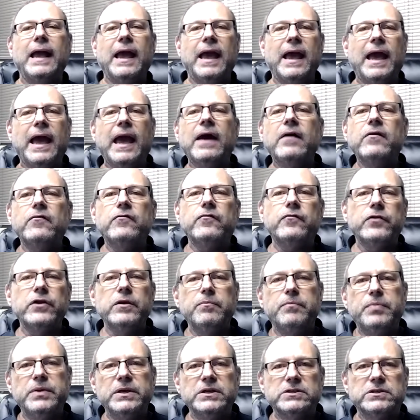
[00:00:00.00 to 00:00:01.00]
every
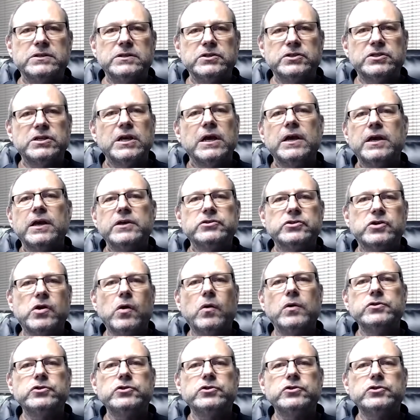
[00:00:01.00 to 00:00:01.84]
business is going